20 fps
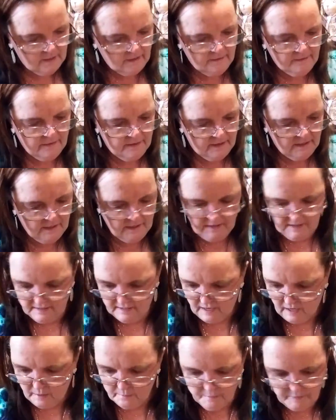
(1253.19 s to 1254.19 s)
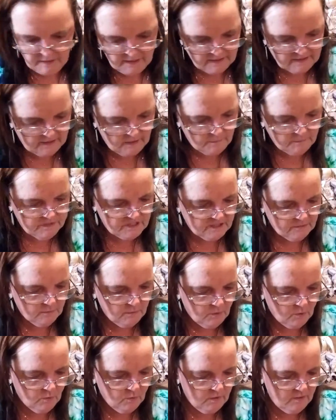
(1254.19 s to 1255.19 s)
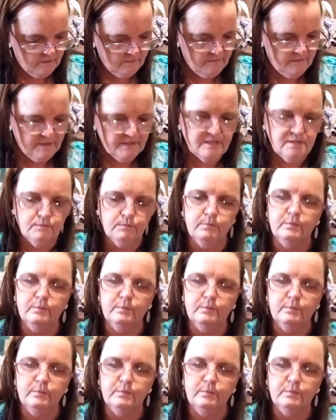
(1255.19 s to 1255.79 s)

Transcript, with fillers: And then I picked up some more of this